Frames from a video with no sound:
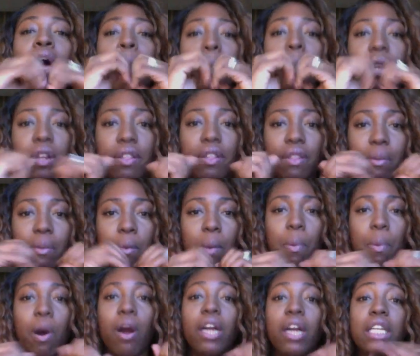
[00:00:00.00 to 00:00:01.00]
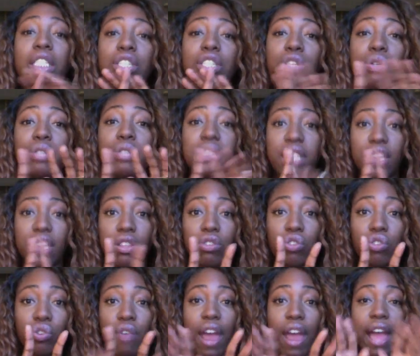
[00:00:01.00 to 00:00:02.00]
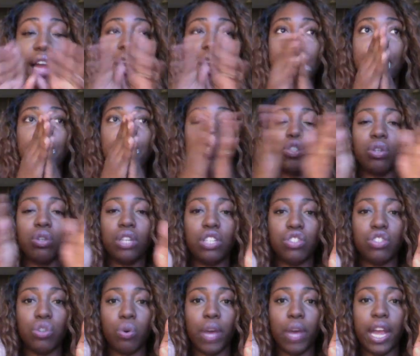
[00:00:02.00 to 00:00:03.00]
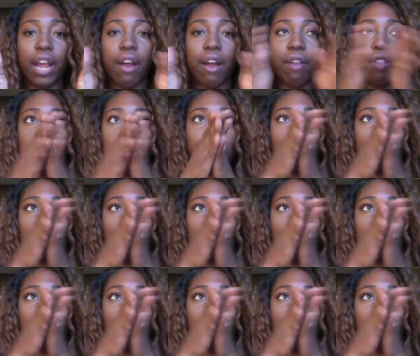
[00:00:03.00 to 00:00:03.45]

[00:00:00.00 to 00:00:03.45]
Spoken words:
pulling them apart until you see the track, and make sure there's no hair there.